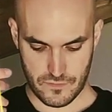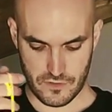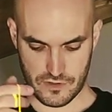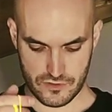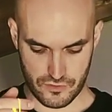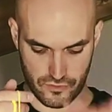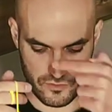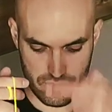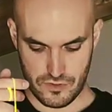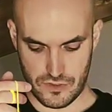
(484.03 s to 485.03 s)
Okay, so
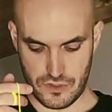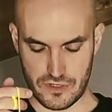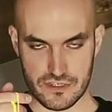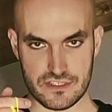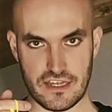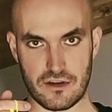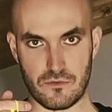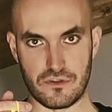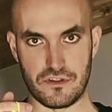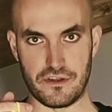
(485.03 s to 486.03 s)
you start
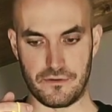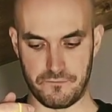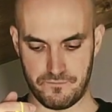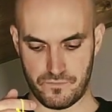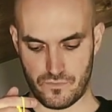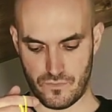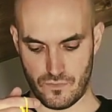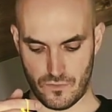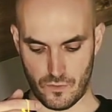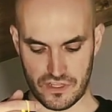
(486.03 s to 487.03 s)
with a
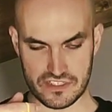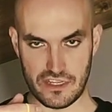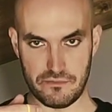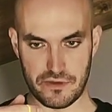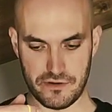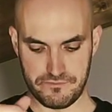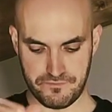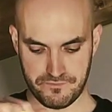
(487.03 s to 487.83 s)
sleeper,